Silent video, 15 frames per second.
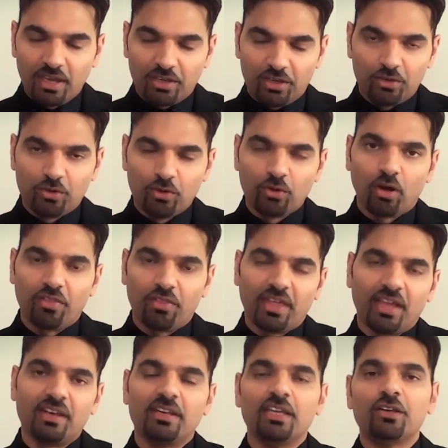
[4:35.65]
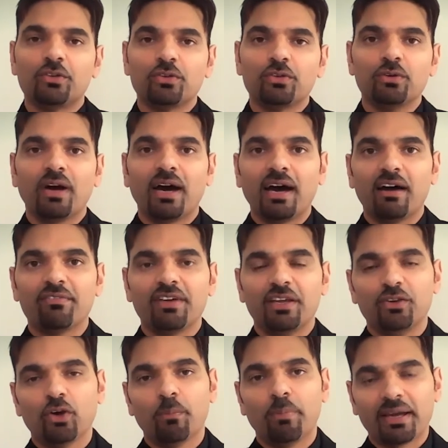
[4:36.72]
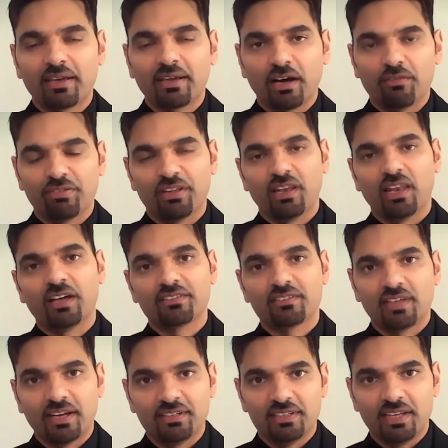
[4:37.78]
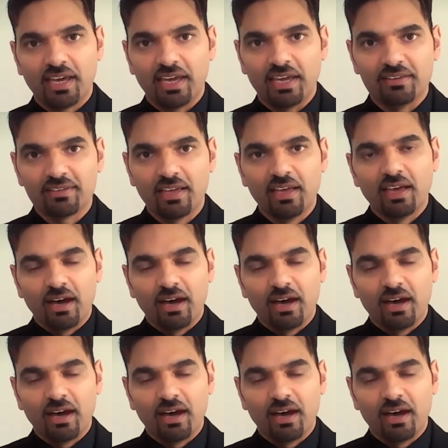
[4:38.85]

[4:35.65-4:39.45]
you do not then need to have in your bank account for the last 90 days